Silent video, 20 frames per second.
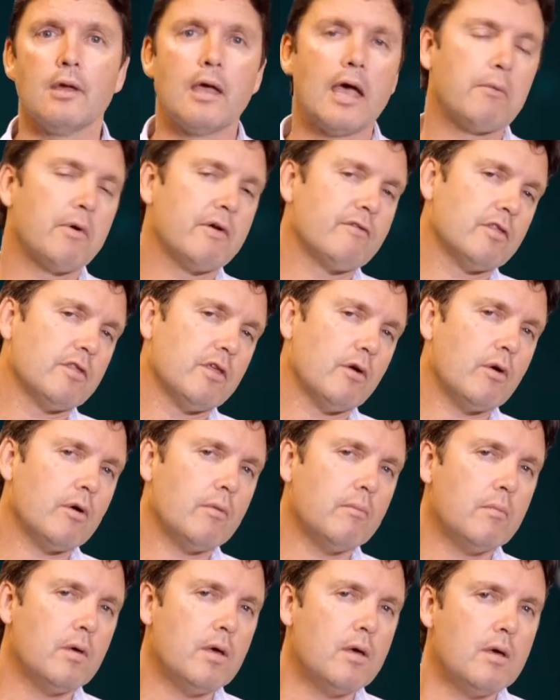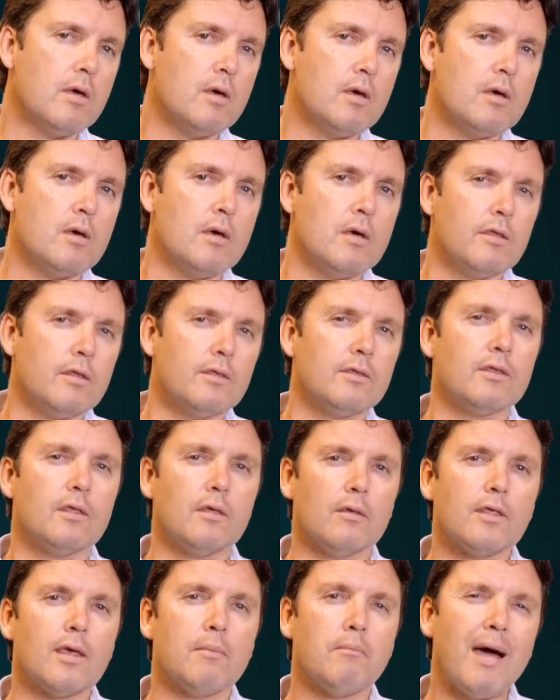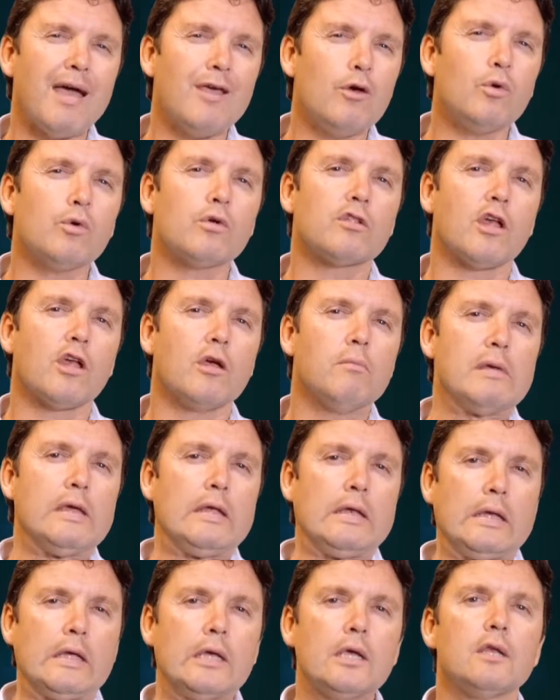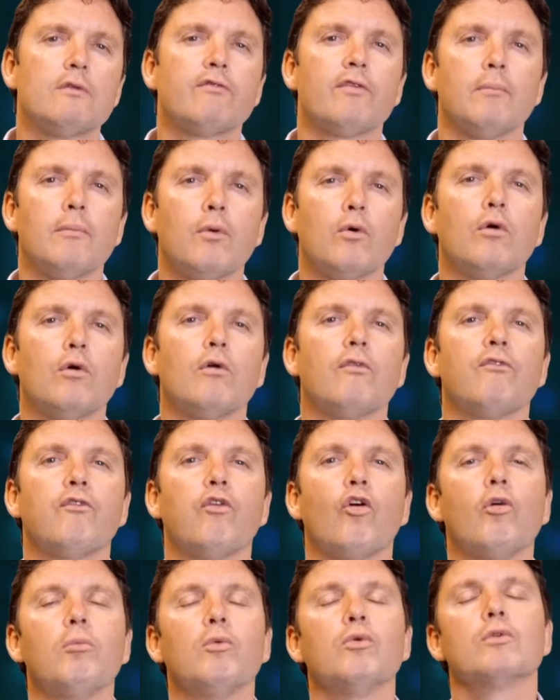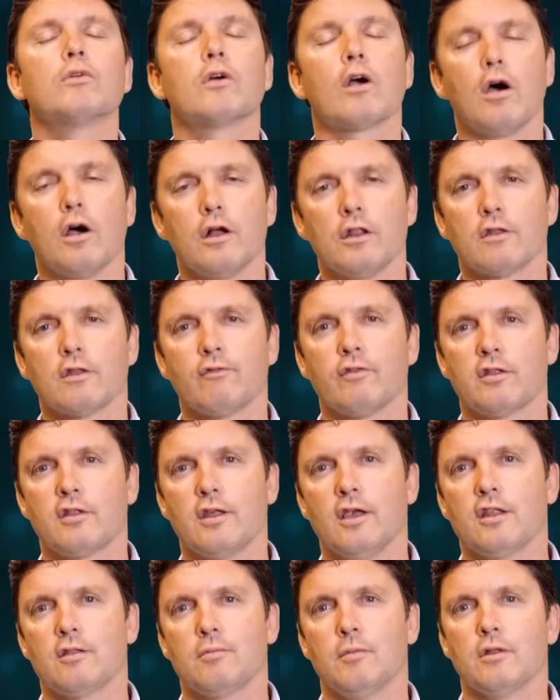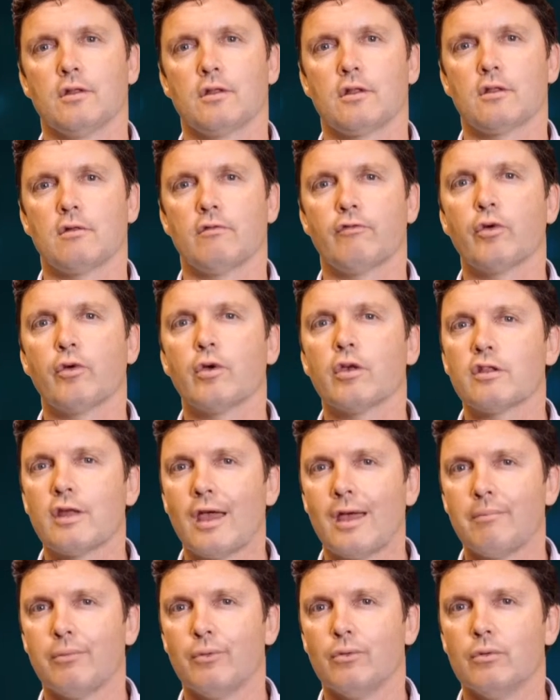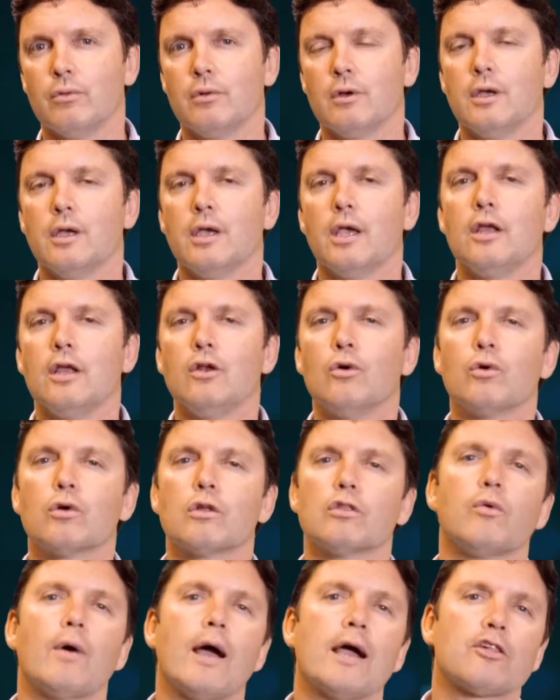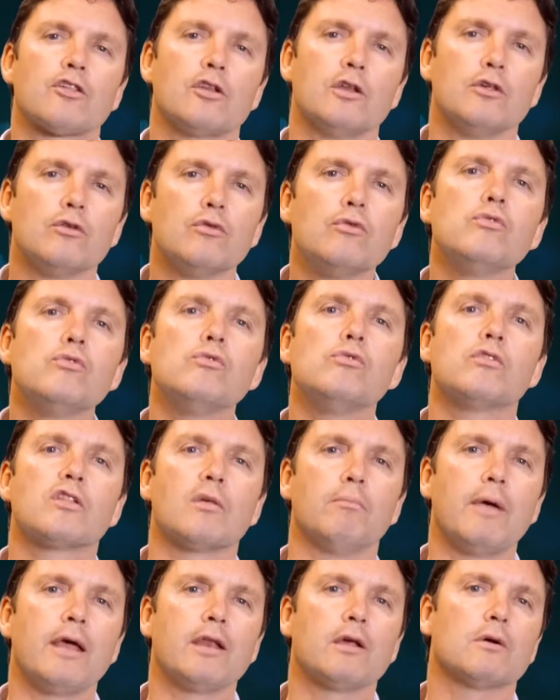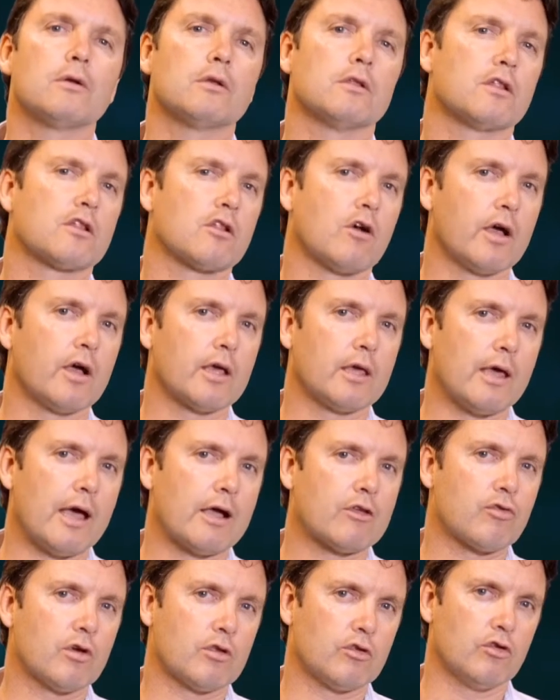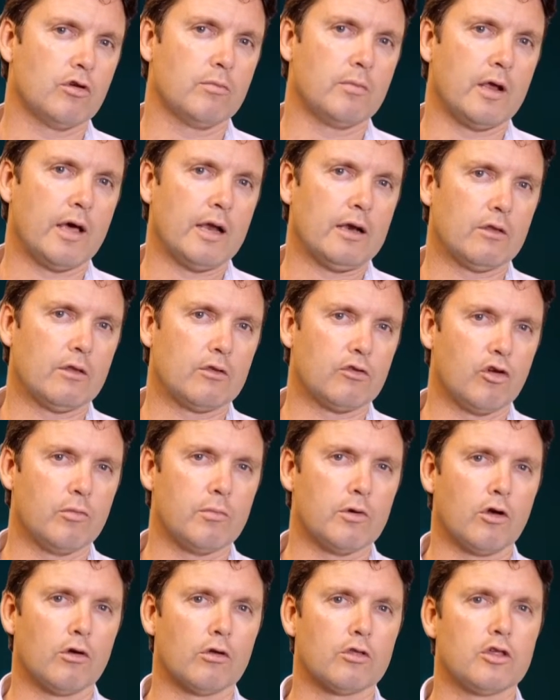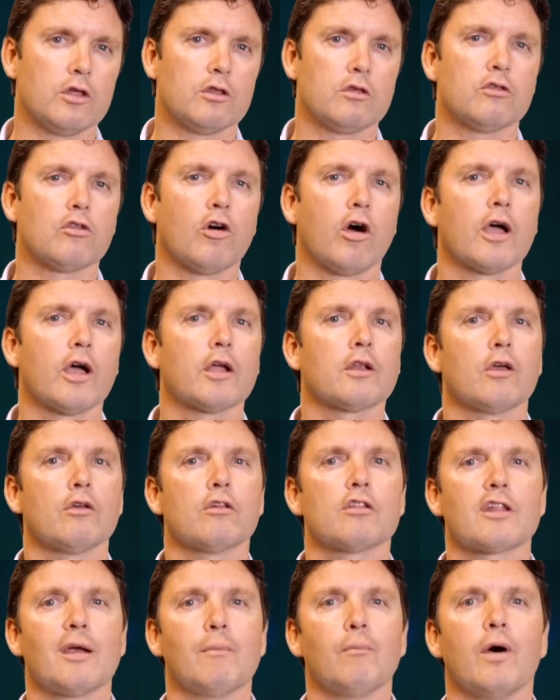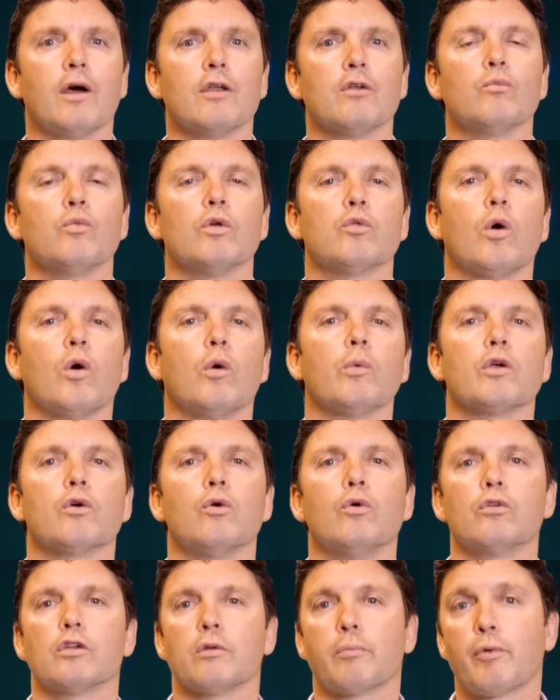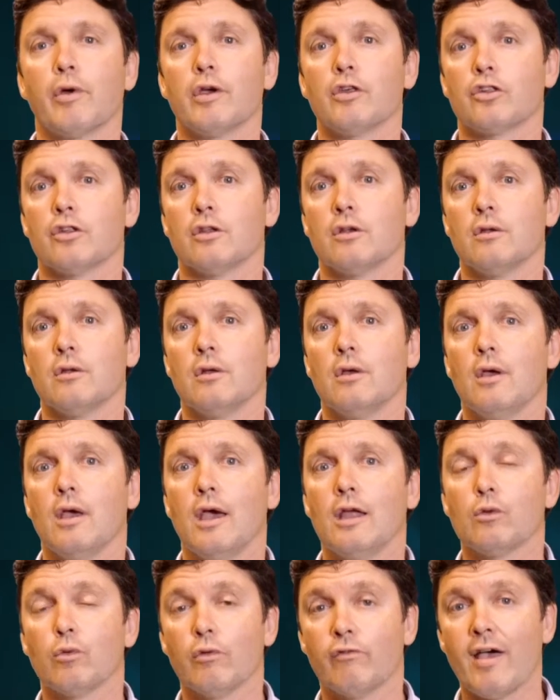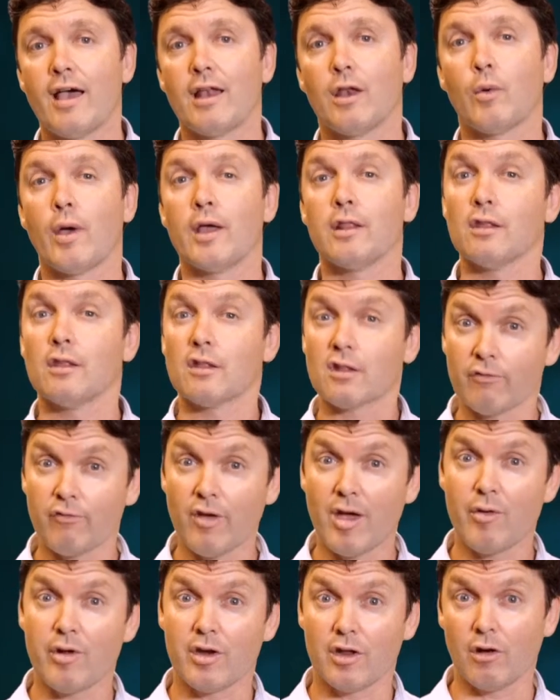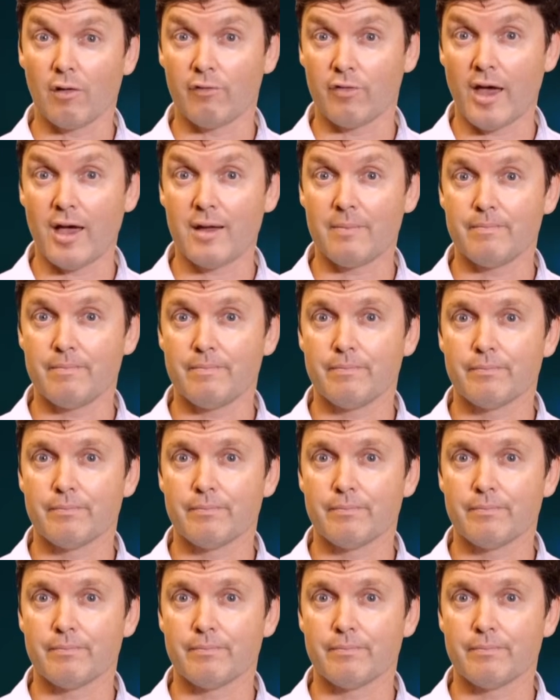However, there may also be a need for more formal kinds of assessments. For example, in order to actually use a medical and psychiatric terminology to diagnose someone with what we call depression and to evaluate the severity of that,